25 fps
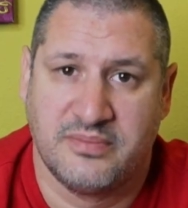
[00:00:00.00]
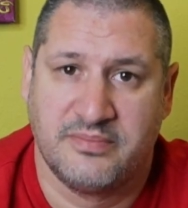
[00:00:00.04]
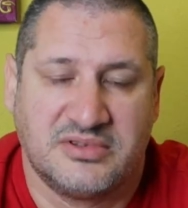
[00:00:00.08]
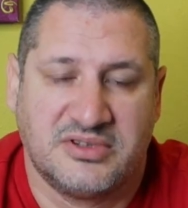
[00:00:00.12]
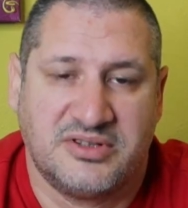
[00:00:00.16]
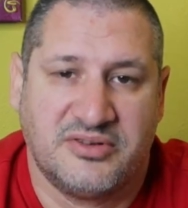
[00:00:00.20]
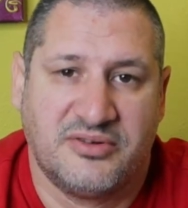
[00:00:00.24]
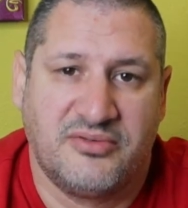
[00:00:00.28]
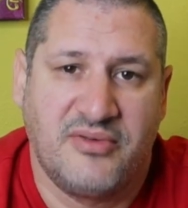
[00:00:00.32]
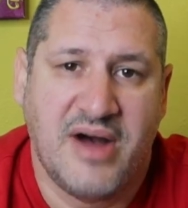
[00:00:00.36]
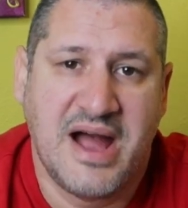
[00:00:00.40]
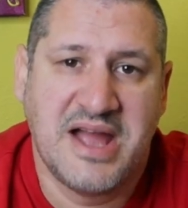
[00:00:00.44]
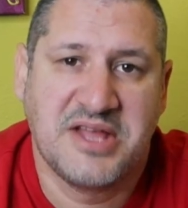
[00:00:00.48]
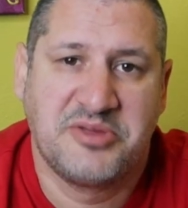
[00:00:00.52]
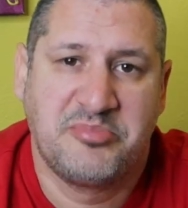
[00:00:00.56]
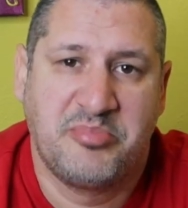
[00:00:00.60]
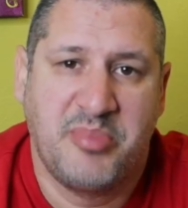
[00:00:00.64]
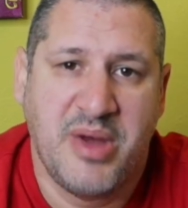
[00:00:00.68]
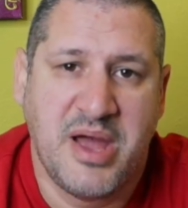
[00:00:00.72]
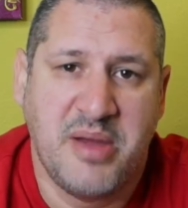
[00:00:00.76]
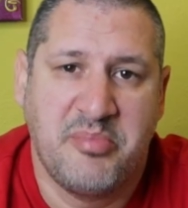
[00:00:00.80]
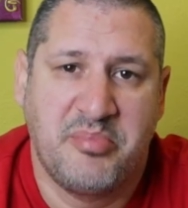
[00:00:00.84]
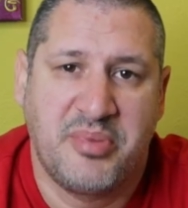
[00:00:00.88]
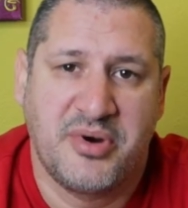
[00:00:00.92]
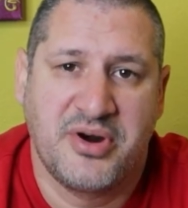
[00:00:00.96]
The white
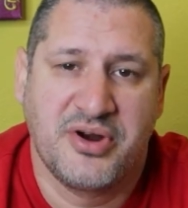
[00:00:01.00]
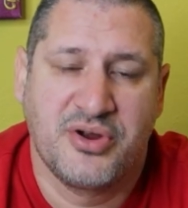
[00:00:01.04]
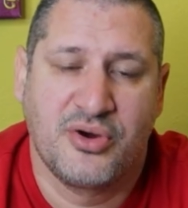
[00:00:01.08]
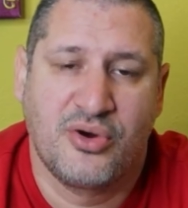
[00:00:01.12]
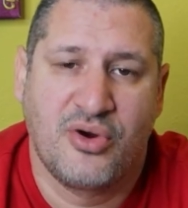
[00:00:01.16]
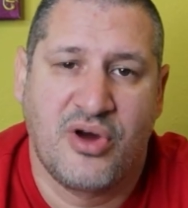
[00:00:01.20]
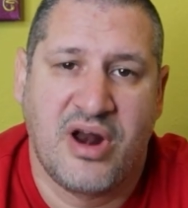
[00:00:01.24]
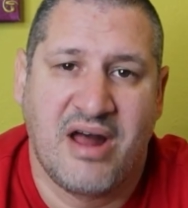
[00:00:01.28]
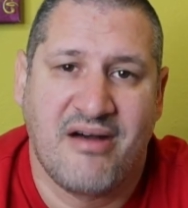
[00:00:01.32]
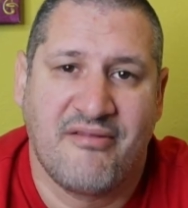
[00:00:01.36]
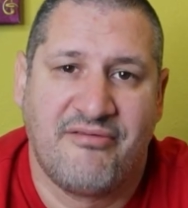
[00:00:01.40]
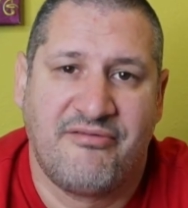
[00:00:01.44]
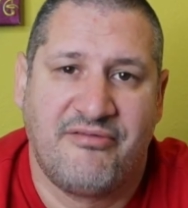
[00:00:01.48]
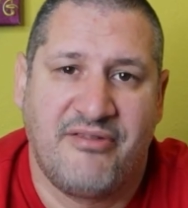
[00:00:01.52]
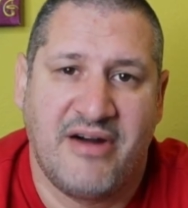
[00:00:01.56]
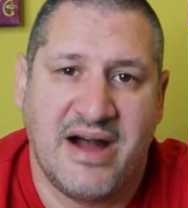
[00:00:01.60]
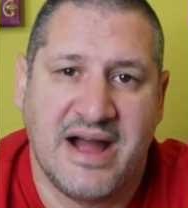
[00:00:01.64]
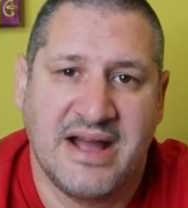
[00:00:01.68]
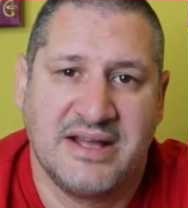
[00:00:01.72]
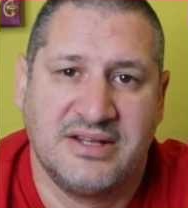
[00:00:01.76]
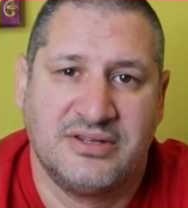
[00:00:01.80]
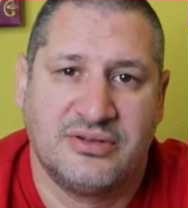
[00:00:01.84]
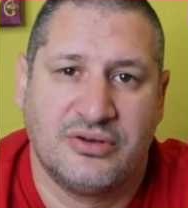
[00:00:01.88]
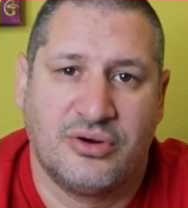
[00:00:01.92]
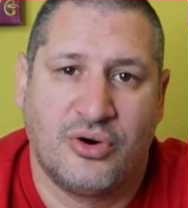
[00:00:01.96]
paper you're gonna
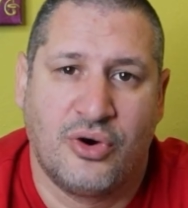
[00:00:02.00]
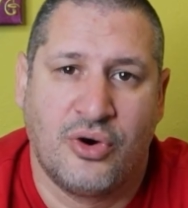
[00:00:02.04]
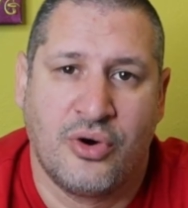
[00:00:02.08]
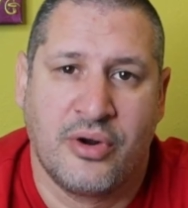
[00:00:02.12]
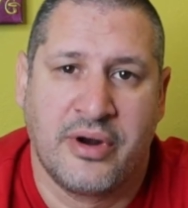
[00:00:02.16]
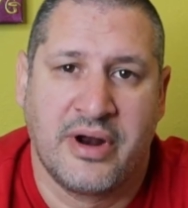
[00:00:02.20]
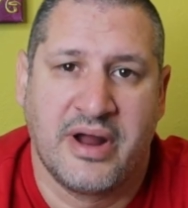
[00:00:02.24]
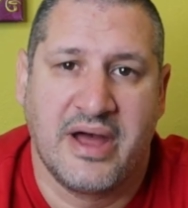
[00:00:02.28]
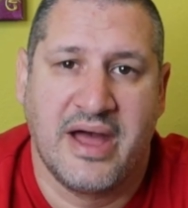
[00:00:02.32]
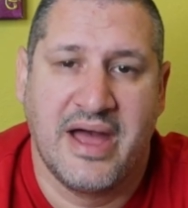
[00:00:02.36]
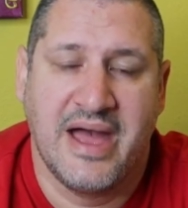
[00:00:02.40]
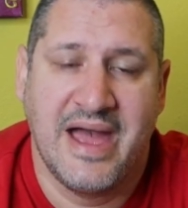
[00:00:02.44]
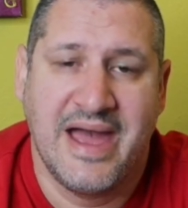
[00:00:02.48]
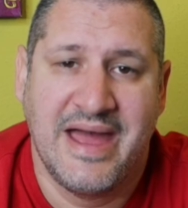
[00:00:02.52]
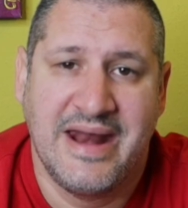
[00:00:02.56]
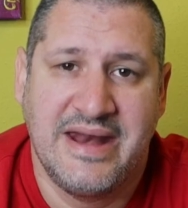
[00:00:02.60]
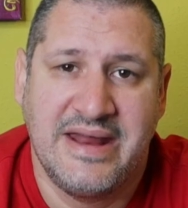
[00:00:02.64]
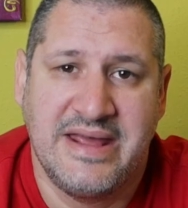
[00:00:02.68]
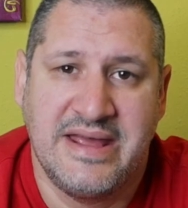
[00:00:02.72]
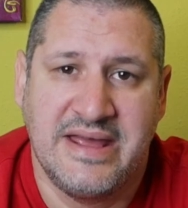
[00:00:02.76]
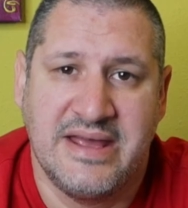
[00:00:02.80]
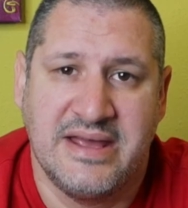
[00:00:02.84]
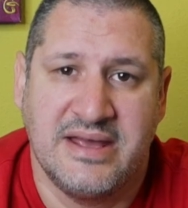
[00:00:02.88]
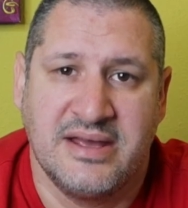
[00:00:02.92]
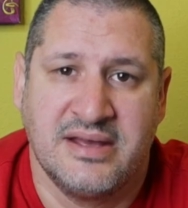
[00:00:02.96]
find on
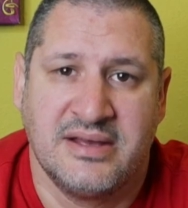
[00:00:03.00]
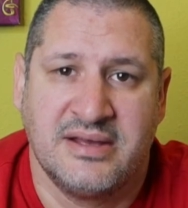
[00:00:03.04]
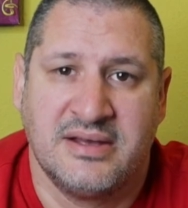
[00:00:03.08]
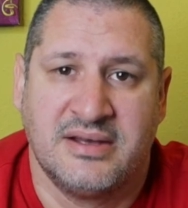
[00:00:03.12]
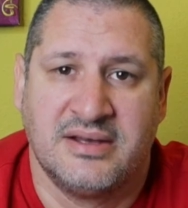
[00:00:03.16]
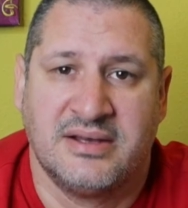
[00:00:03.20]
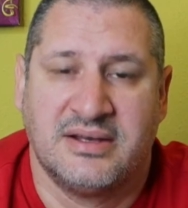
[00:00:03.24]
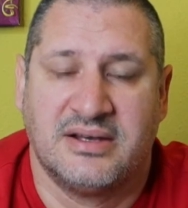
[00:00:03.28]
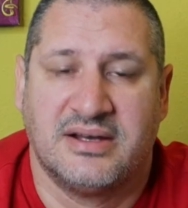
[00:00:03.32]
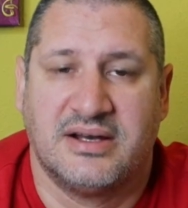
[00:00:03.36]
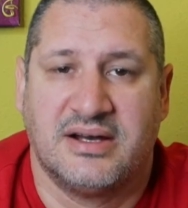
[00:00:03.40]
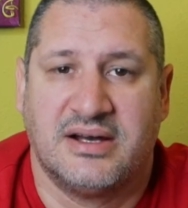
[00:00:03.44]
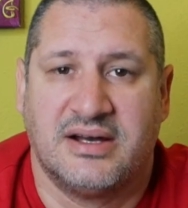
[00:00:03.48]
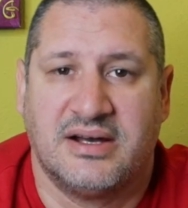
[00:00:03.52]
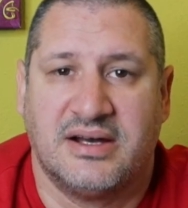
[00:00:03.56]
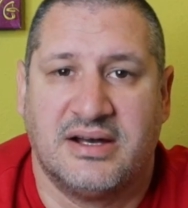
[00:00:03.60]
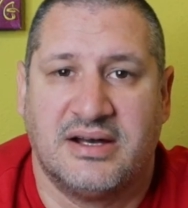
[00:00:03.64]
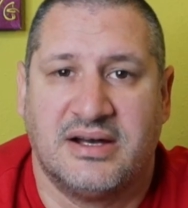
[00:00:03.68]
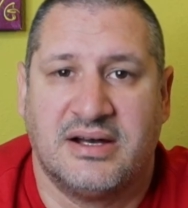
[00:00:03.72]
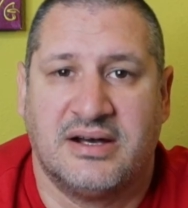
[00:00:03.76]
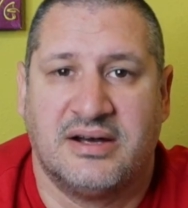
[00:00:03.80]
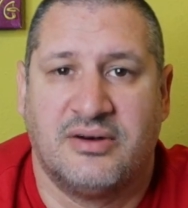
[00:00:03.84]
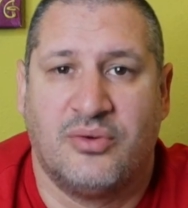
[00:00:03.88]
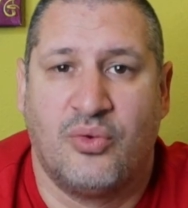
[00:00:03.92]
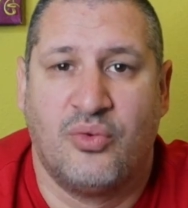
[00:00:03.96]
any
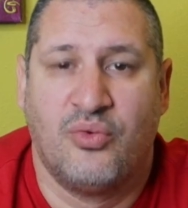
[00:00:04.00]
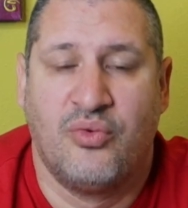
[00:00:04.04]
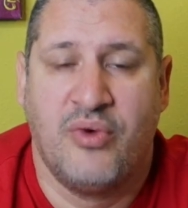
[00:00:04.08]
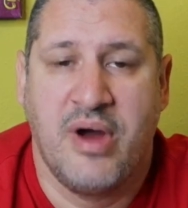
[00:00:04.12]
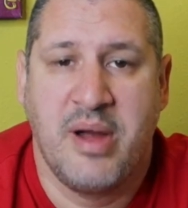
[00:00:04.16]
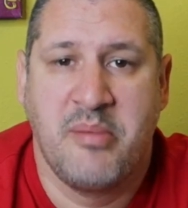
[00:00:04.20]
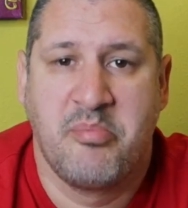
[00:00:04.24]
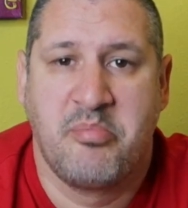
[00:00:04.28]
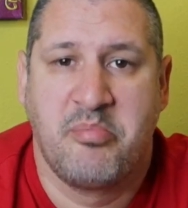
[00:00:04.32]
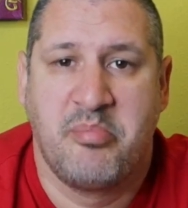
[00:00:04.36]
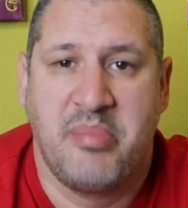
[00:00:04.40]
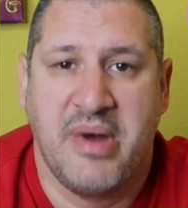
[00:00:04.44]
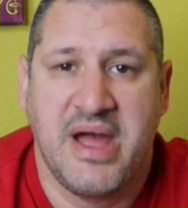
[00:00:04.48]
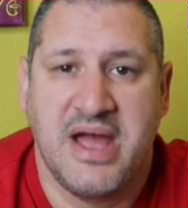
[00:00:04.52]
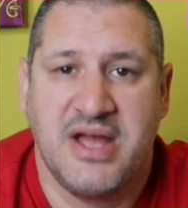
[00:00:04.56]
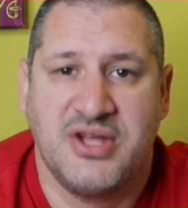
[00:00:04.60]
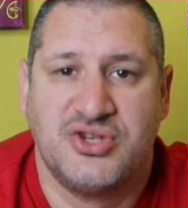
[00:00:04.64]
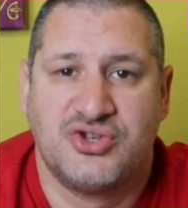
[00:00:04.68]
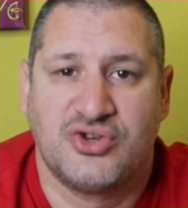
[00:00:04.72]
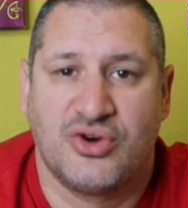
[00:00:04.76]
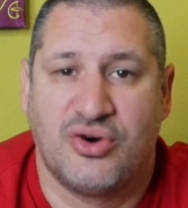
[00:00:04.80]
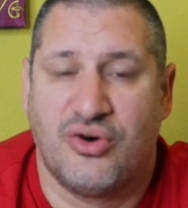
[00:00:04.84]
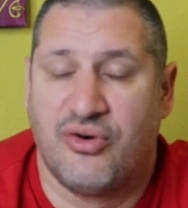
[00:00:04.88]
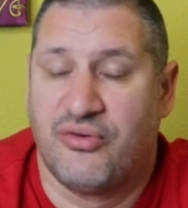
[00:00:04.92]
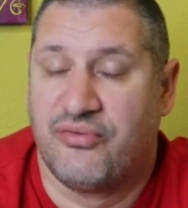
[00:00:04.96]
web
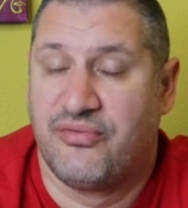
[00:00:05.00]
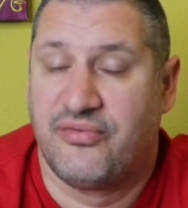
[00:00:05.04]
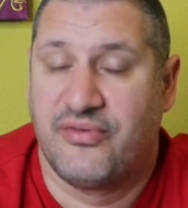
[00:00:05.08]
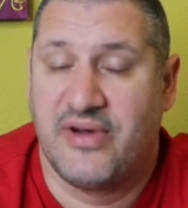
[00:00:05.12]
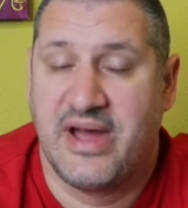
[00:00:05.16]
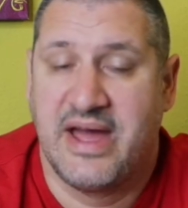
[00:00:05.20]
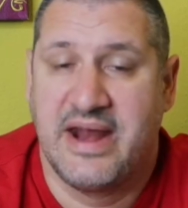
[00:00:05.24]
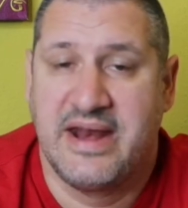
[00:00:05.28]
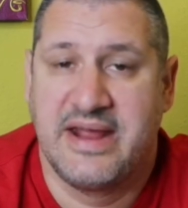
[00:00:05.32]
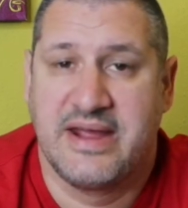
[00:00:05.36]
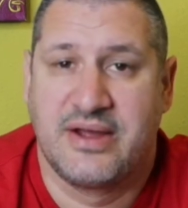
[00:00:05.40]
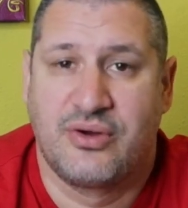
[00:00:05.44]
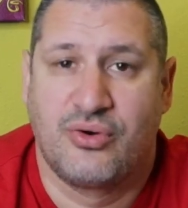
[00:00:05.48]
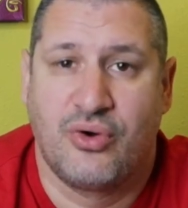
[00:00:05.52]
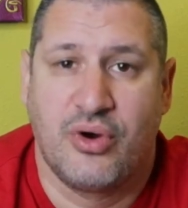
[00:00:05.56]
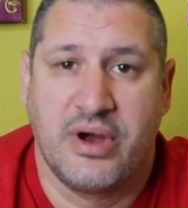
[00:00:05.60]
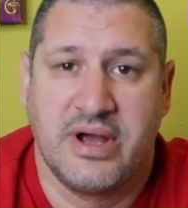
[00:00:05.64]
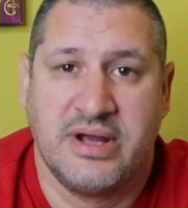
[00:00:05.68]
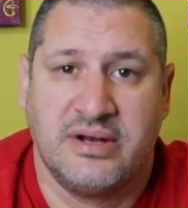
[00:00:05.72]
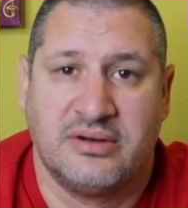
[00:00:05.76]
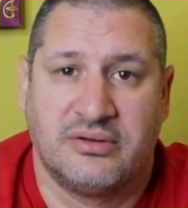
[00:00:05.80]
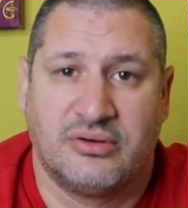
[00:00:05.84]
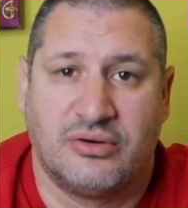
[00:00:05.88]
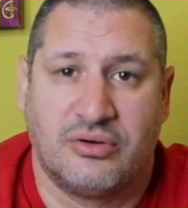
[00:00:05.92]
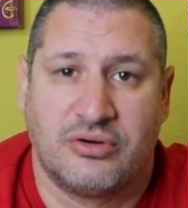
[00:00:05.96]
page of any
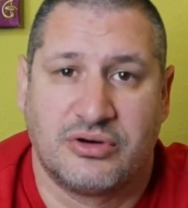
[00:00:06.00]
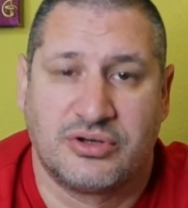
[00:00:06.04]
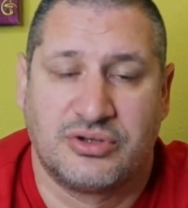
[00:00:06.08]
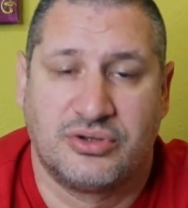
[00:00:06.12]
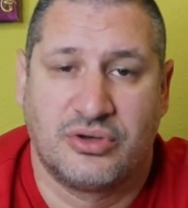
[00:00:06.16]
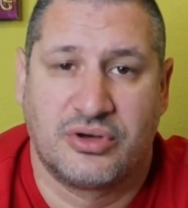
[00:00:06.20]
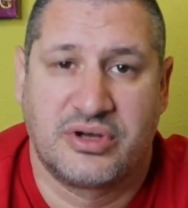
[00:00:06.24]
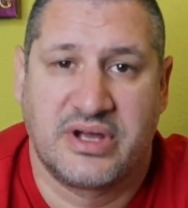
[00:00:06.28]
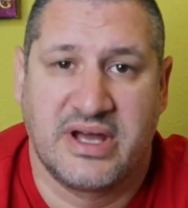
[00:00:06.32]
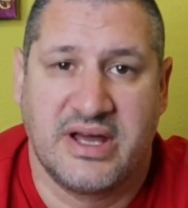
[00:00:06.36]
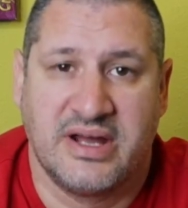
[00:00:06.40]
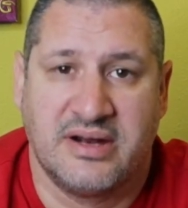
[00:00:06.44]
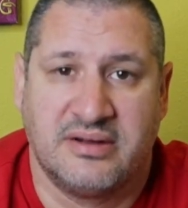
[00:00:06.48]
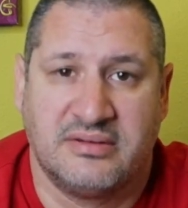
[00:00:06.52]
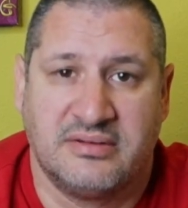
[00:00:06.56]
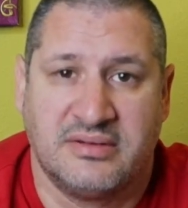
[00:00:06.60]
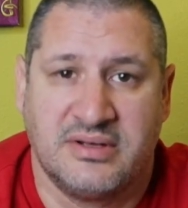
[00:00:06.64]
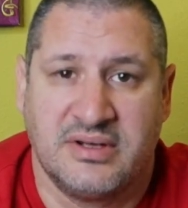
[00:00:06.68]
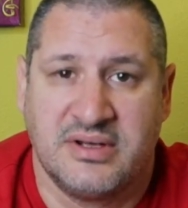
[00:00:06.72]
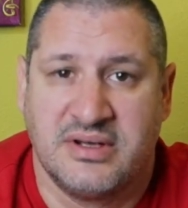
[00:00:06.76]
coin or token.